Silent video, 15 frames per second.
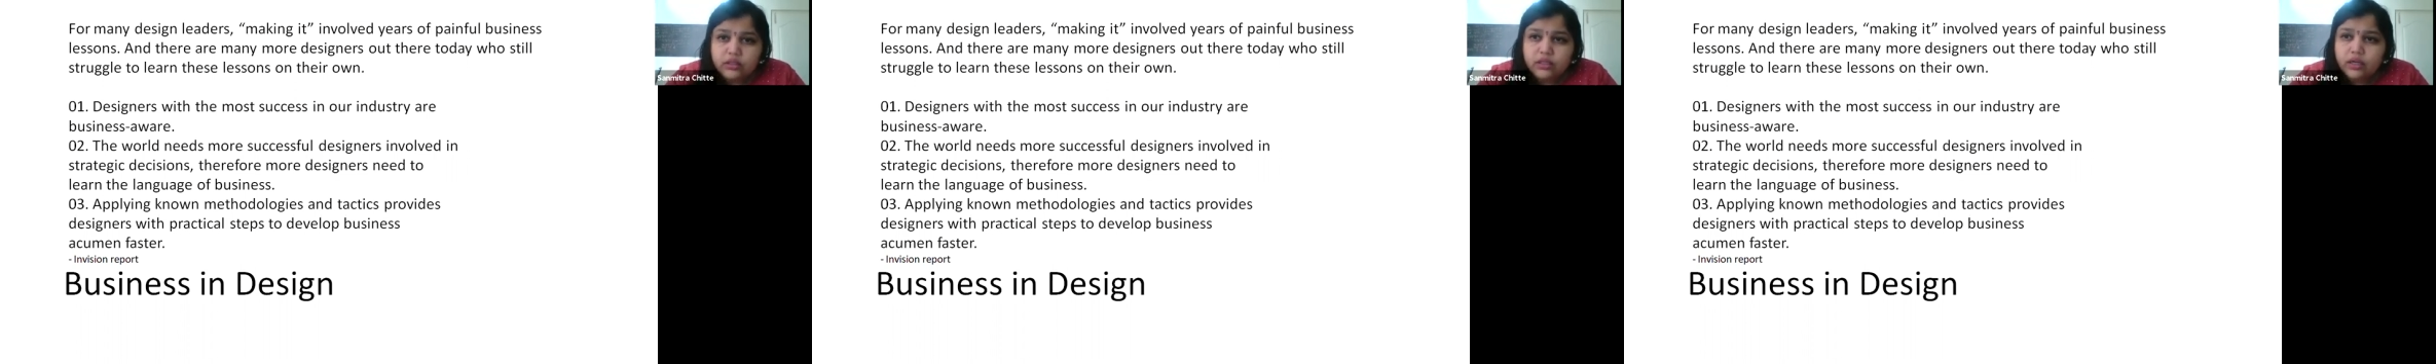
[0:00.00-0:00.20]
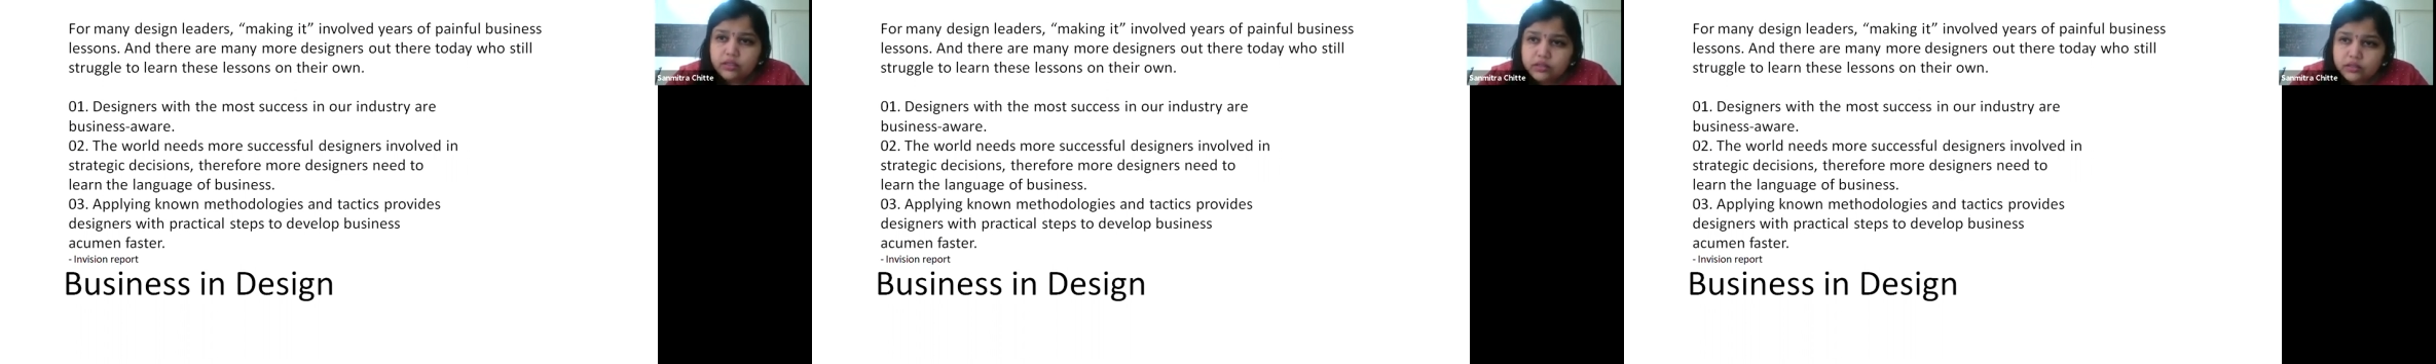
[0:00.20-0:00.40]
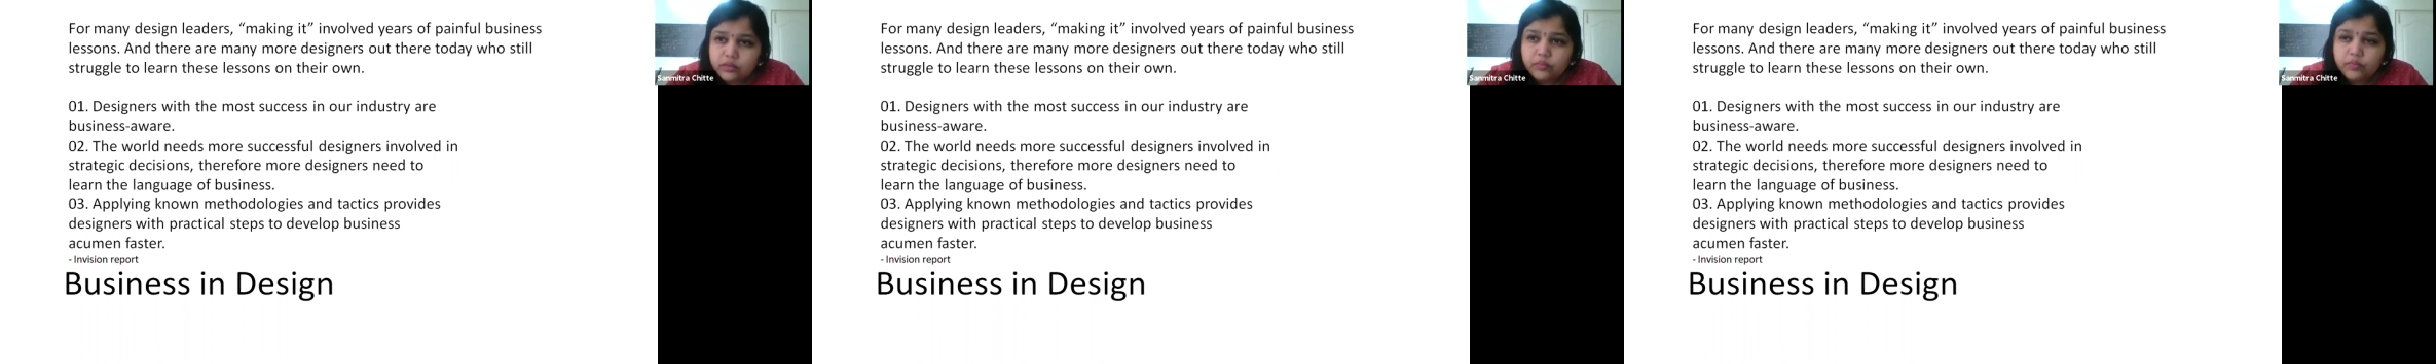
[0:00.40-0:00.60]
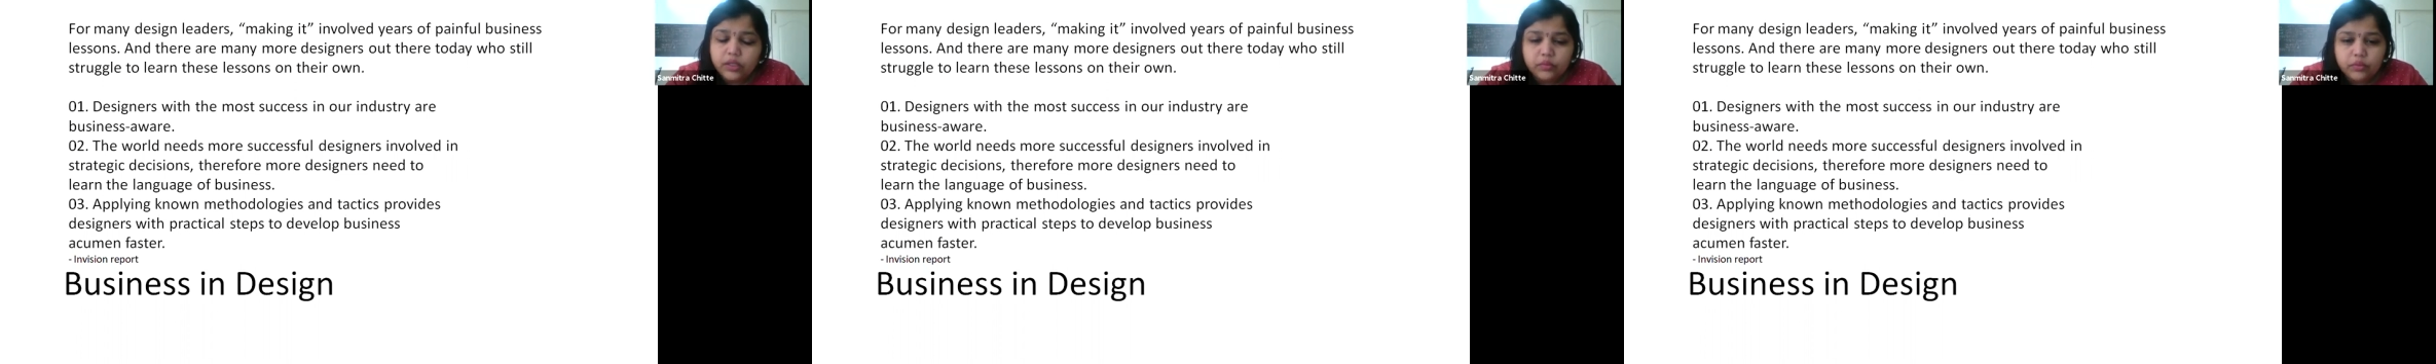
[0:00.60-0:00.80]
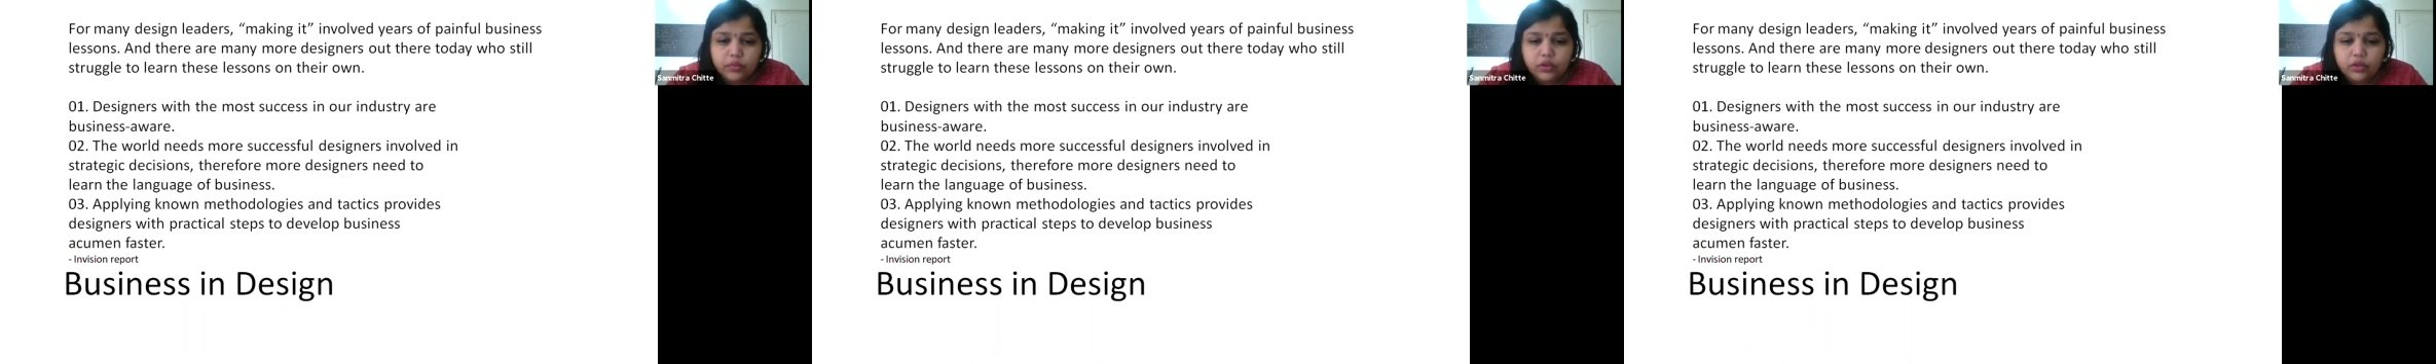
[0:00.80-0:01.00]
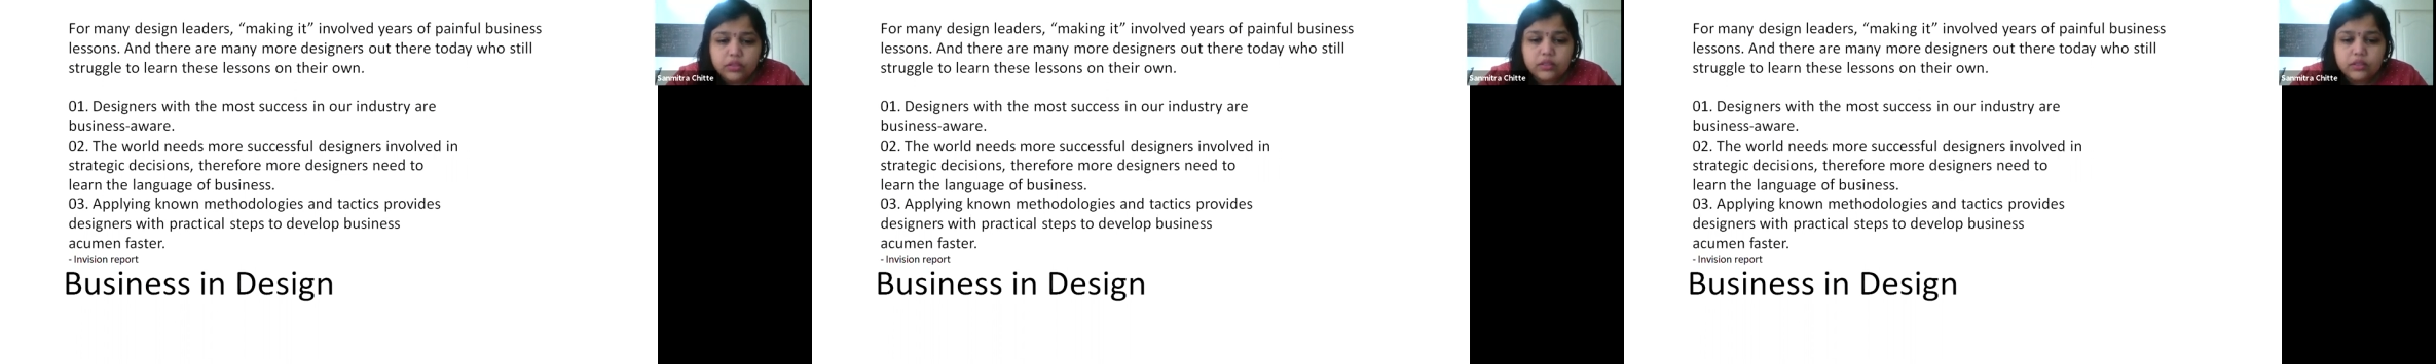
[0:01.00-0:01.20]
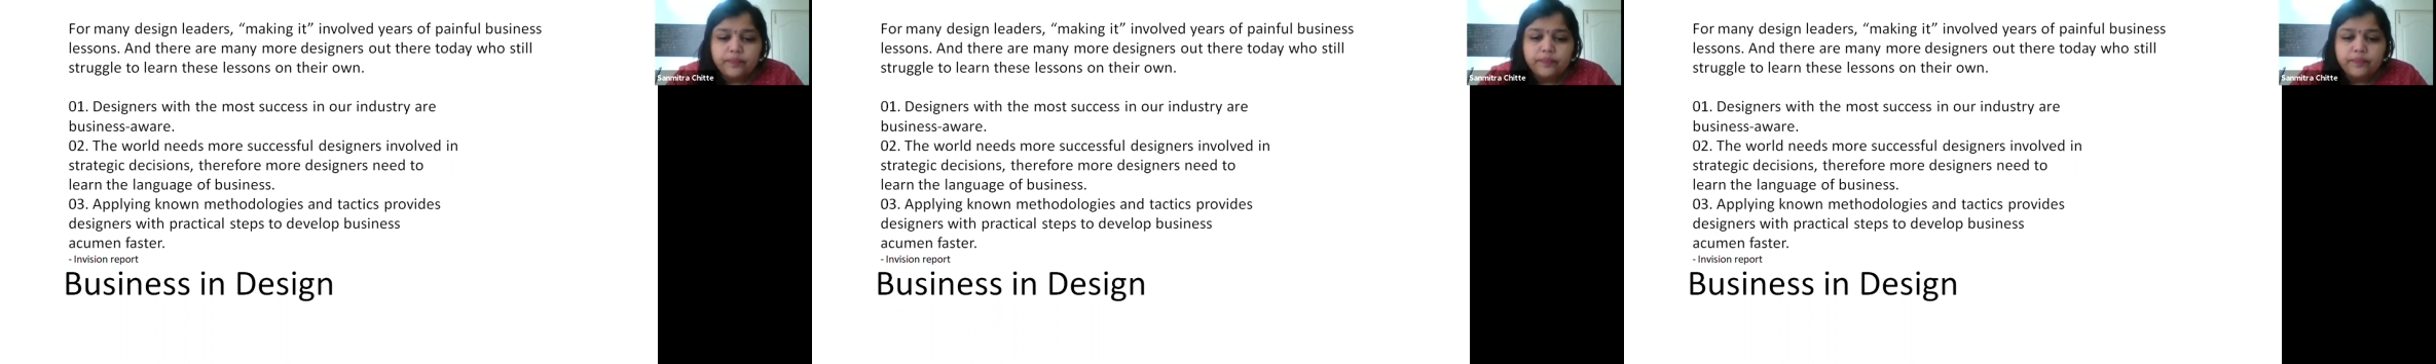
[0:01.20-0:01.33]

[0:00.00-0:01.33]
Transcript: That is simply because